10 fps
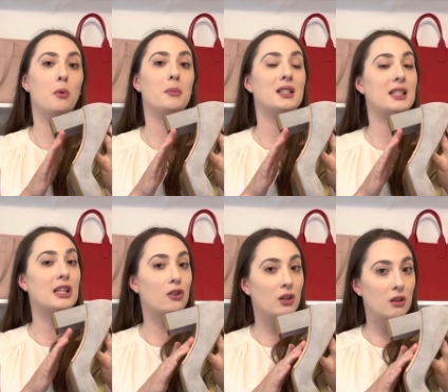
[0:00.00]

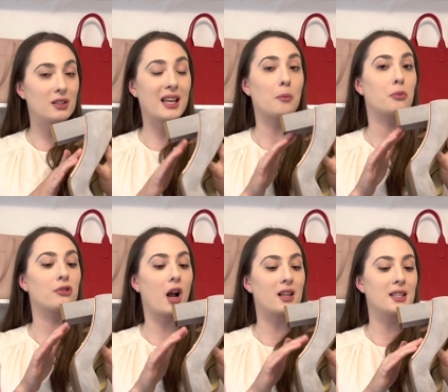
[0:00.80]
materials and
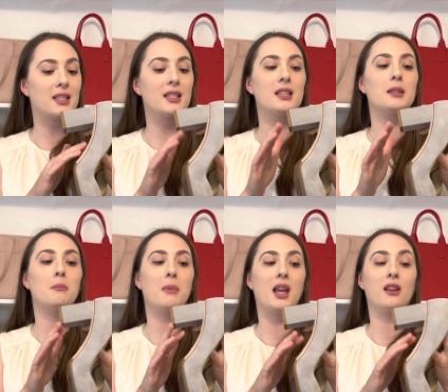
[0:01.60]
processes
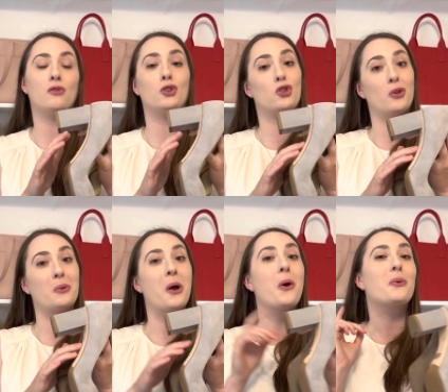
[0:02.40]
made in the shoe,
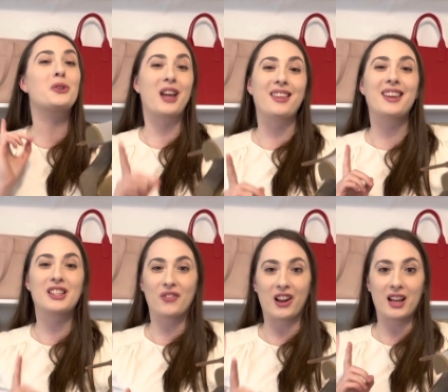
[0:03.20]
which I think is
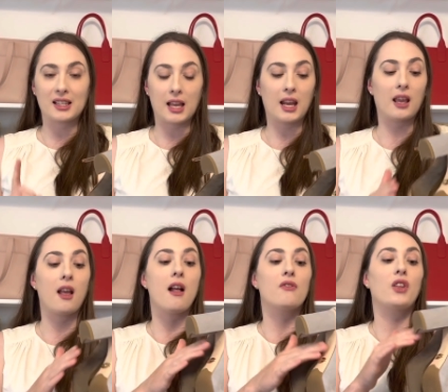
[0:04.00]
very exciting.
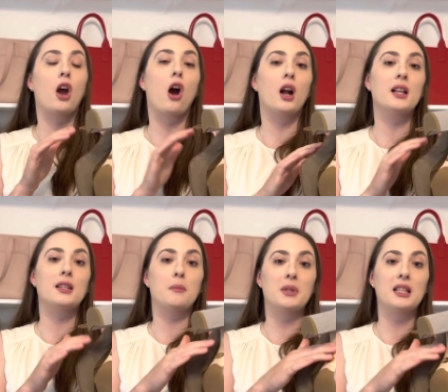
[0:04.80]
They are
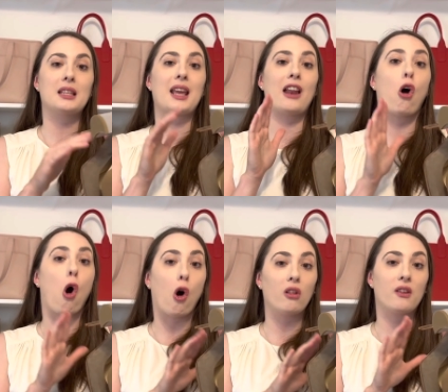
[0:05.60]
attempting to get
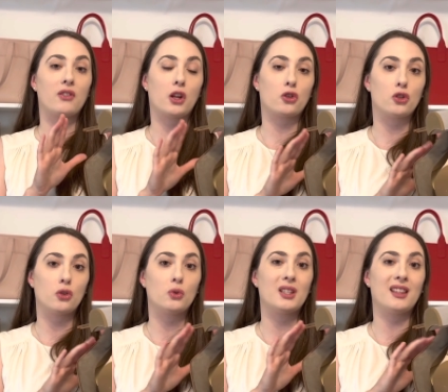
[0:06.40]
all of their
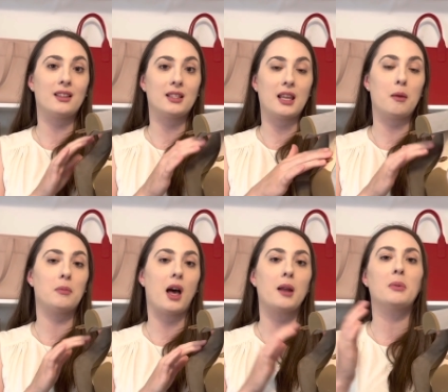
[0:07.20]
shoes in the same
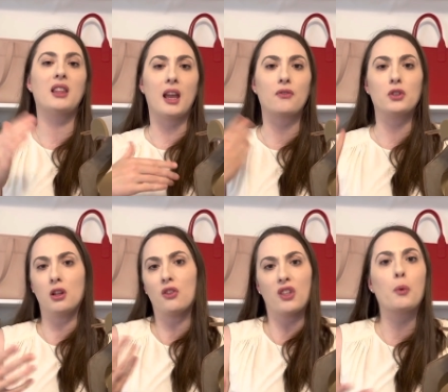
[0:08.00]
line, but they have,
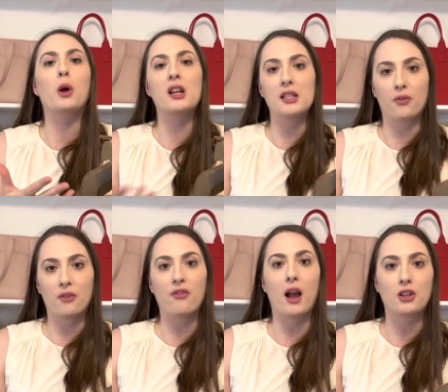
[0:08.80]
you know, they work in
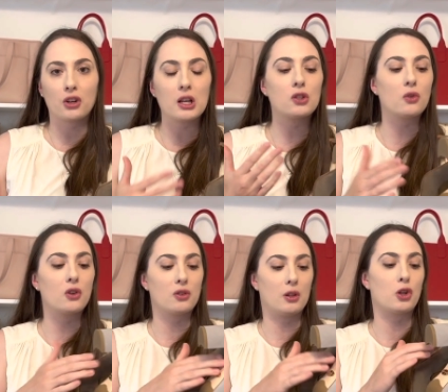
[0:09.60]
different factories, so
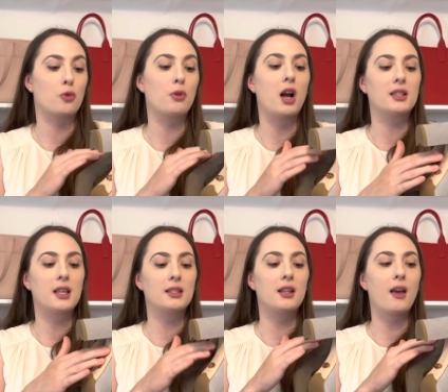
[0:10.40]
there's there's a
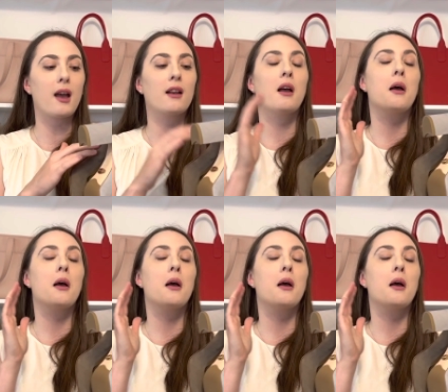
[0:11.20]
process to that.